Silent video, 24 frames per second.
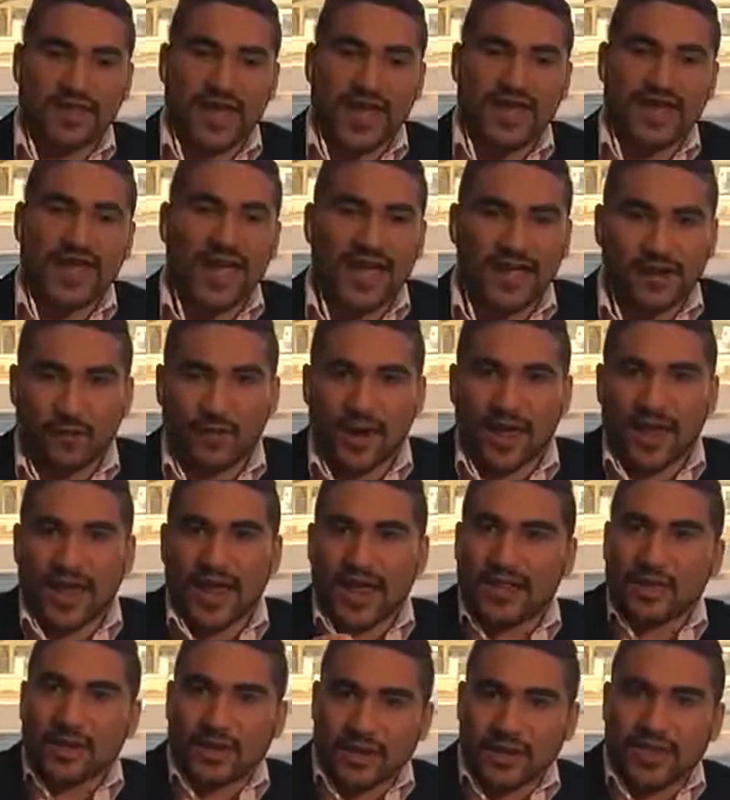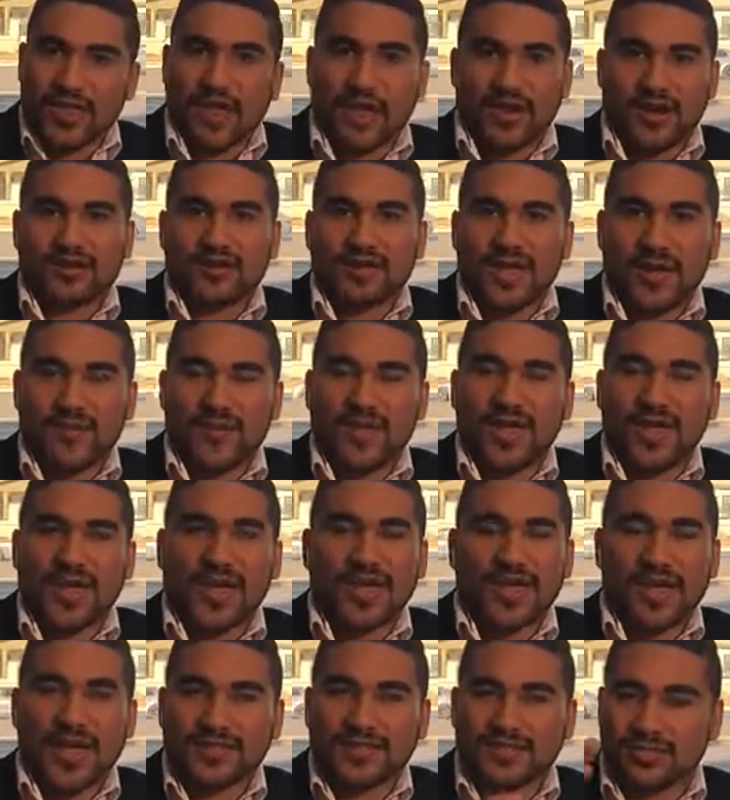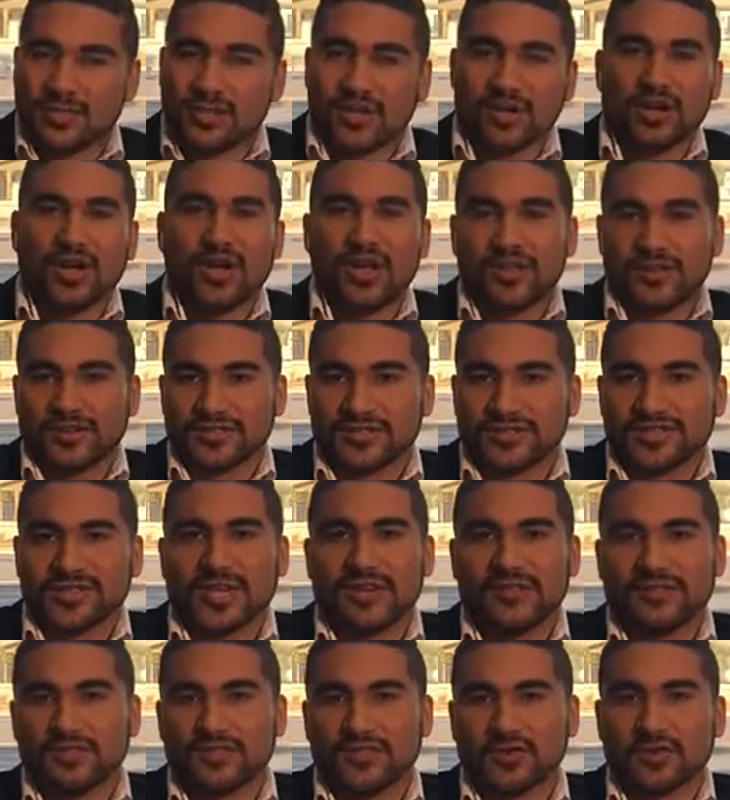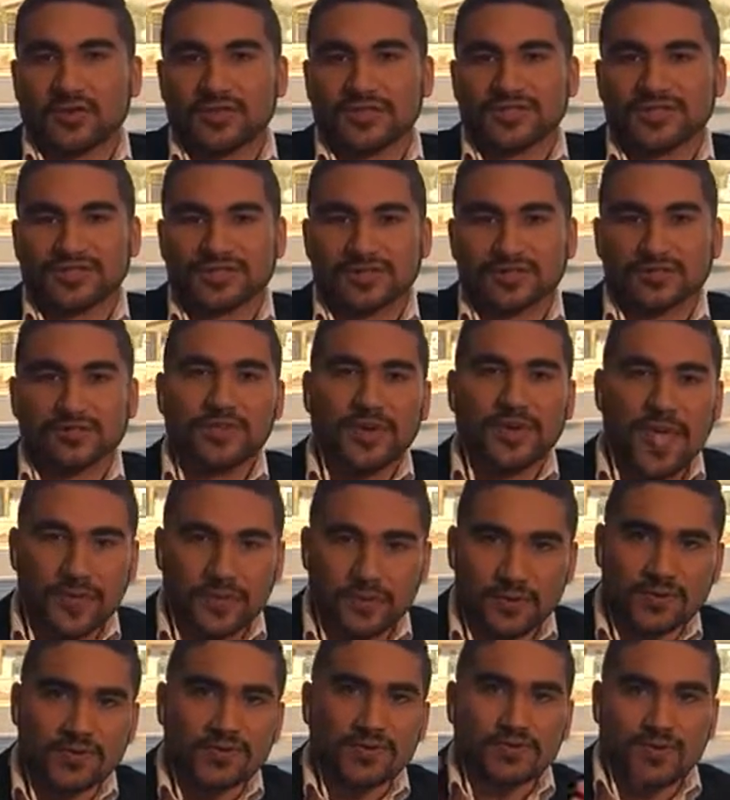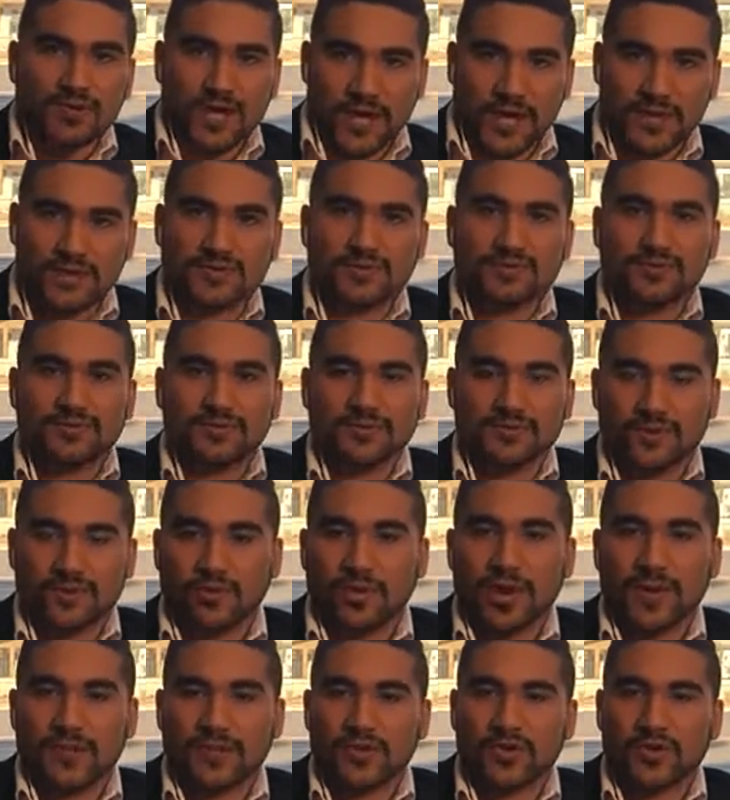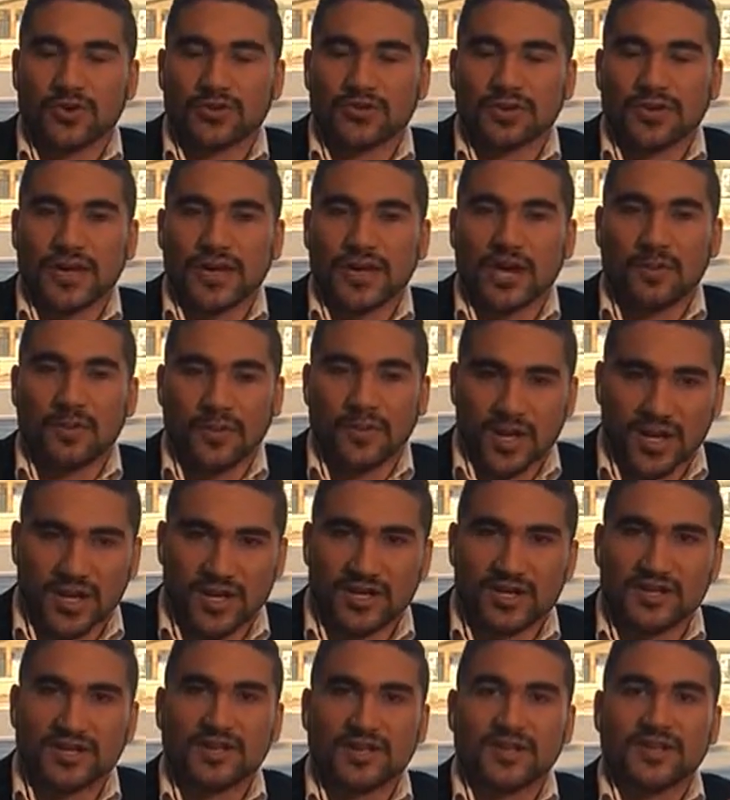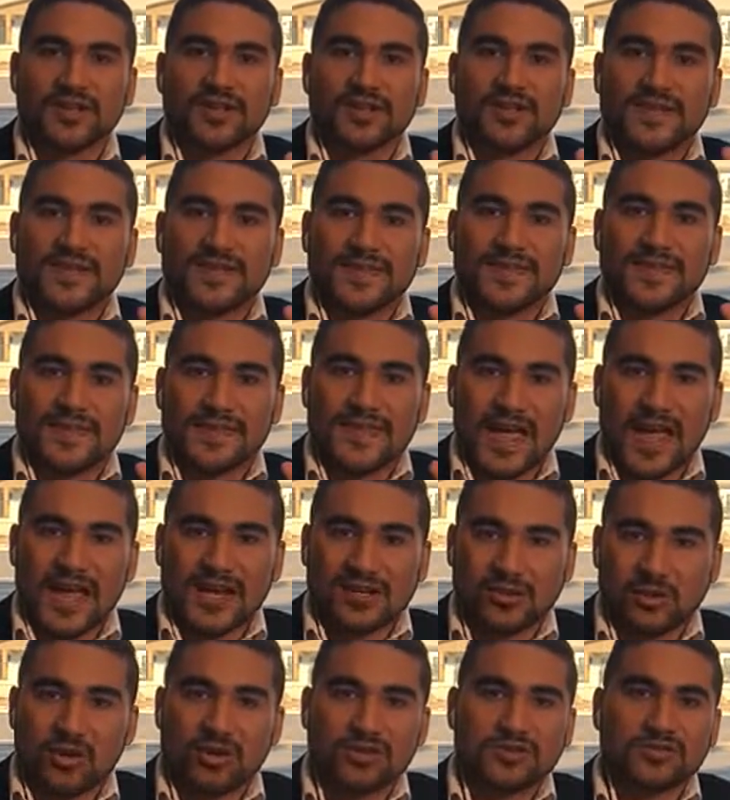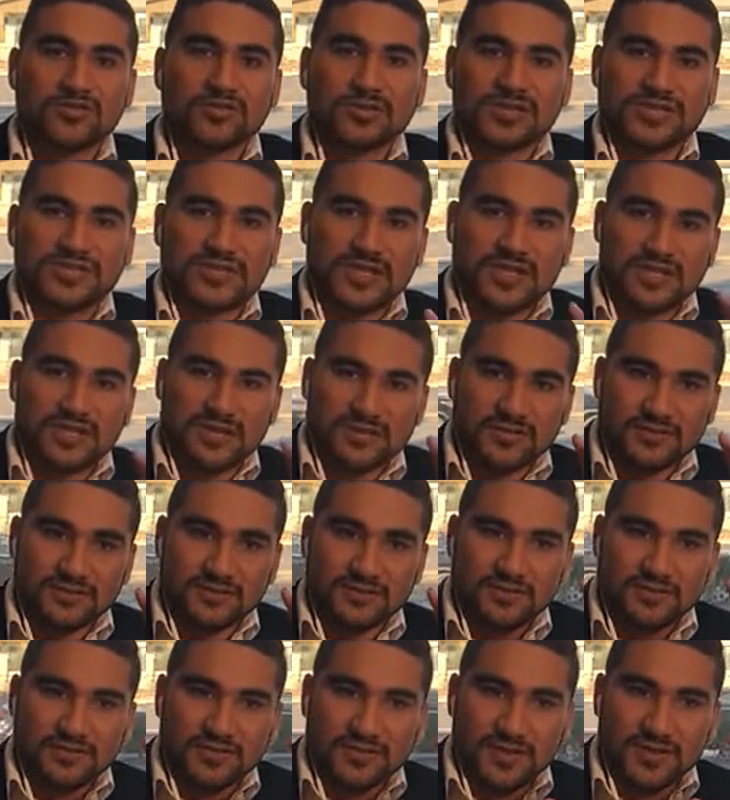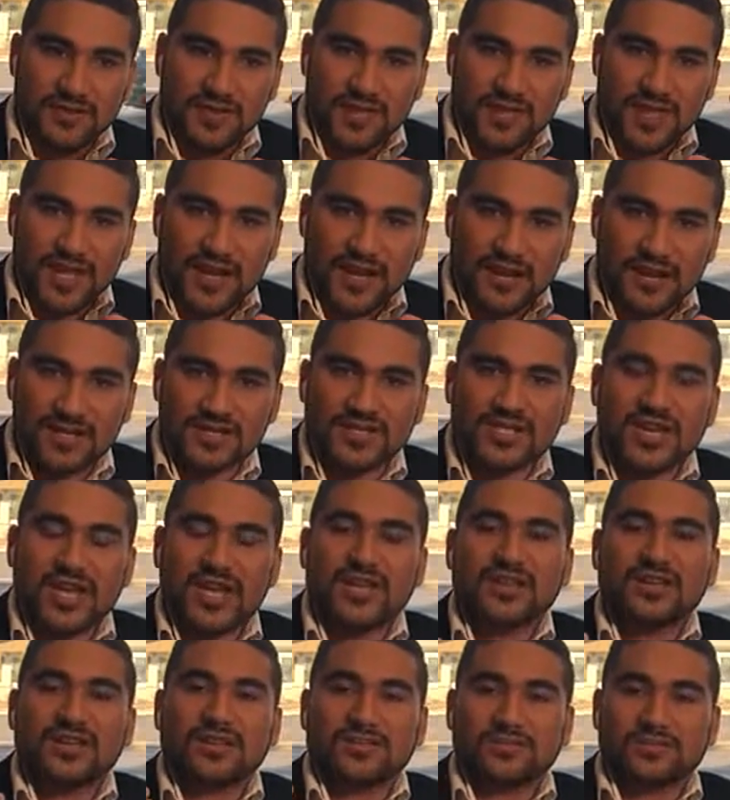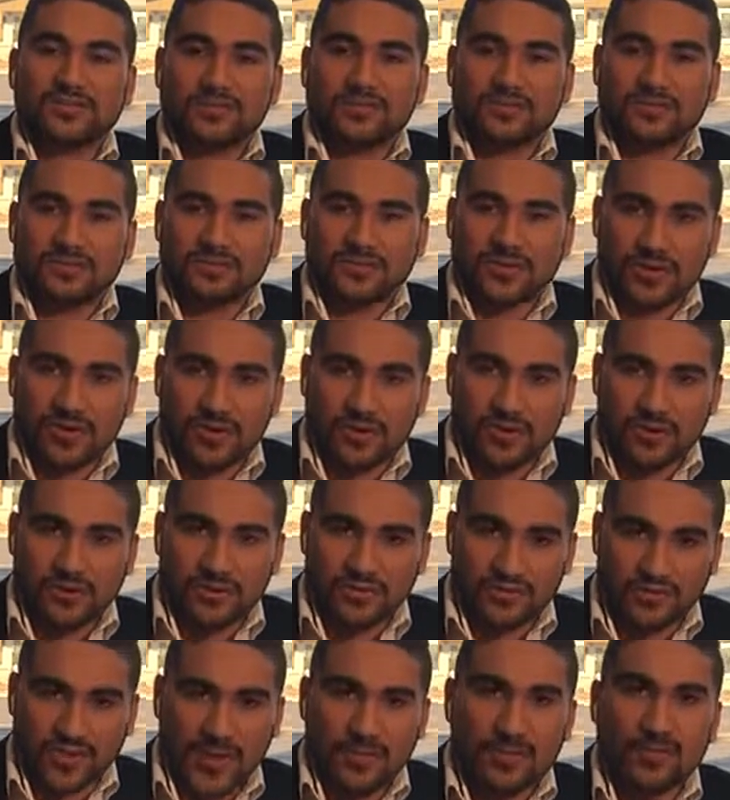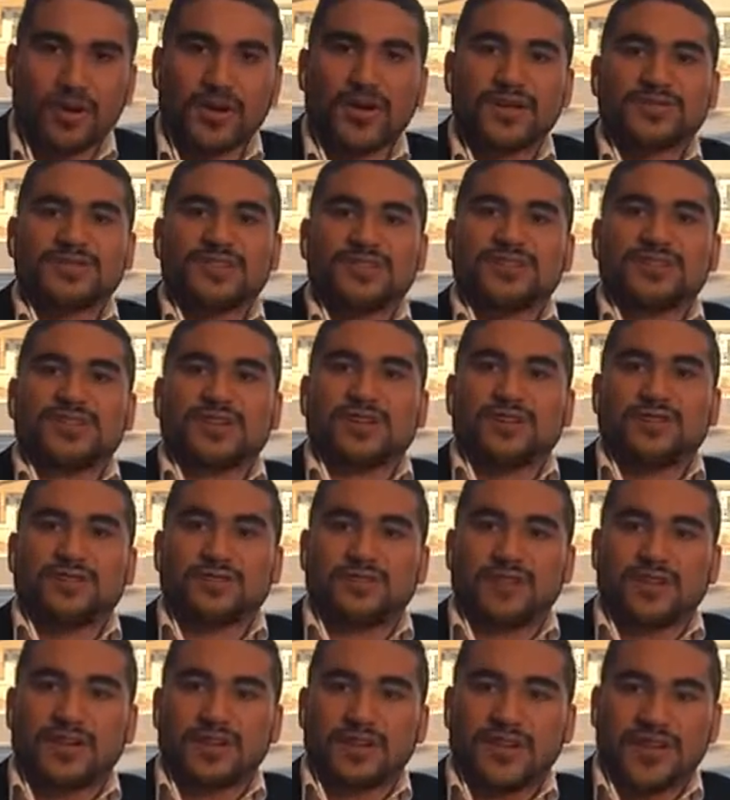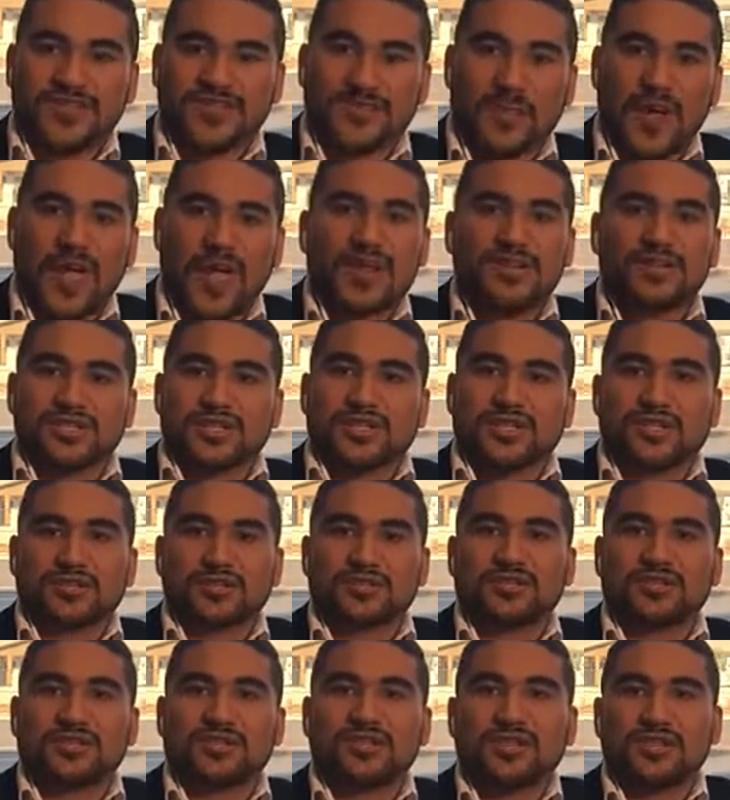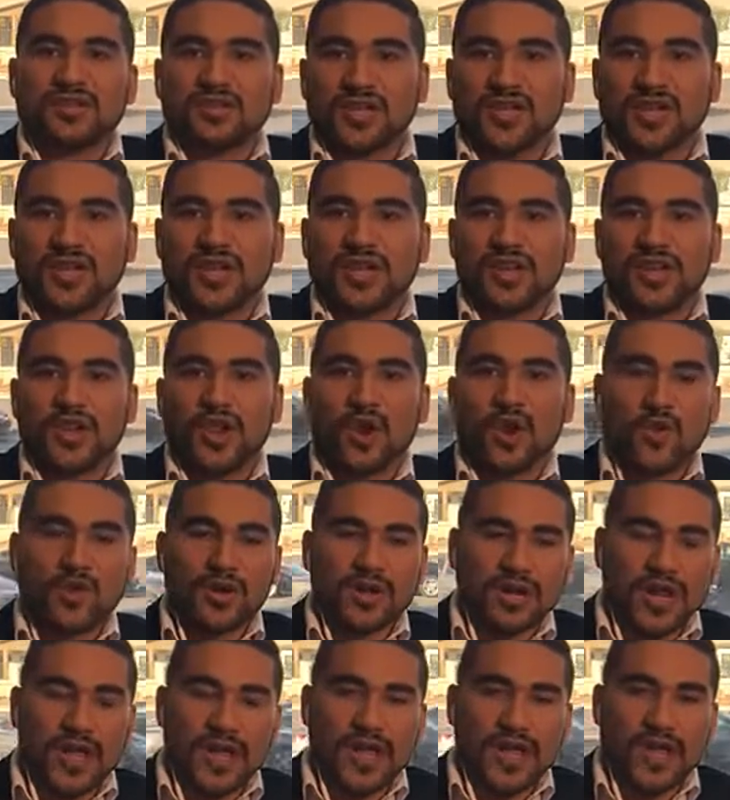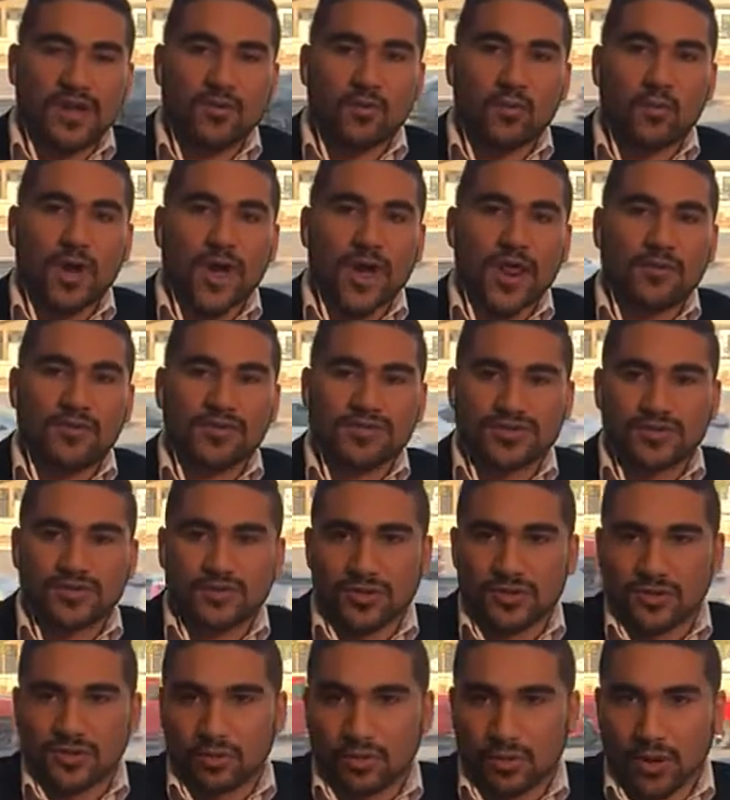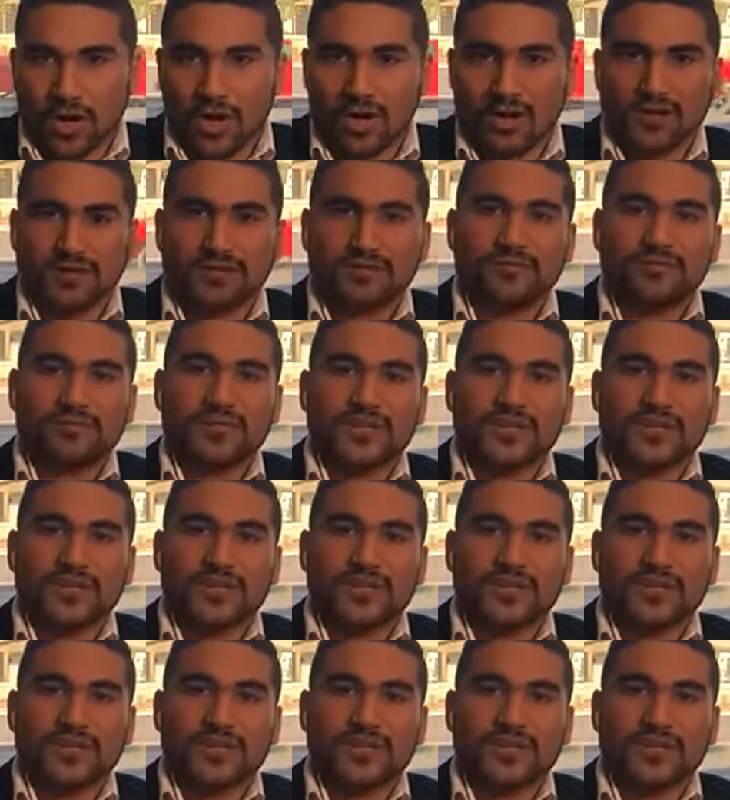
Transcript: I got what I learned there. I mean, I had to learn other stuff, of course, to be able to like do what I'm doing right now. But that course was the thing that initiated, that process of expansion and knowing like what I was doing wrong.